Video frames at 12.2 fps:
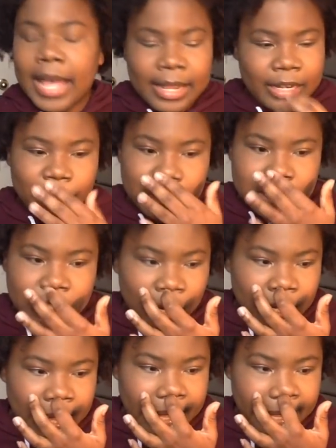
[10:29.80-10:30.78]
and it would
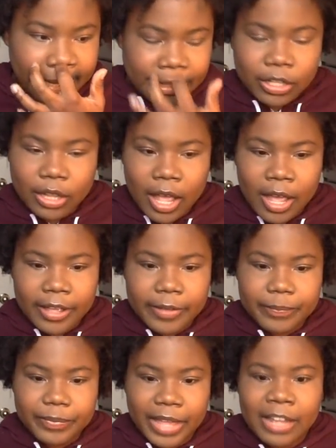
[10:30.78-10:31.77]
start at 8 o'clock
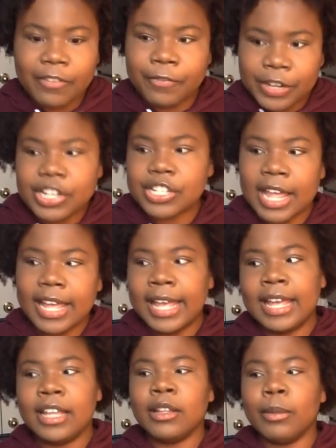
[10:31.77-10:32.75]
and finish at
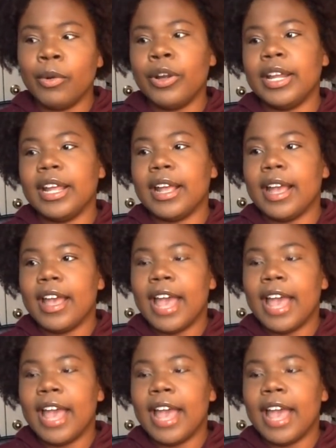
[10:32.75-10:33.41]
8 in the morning.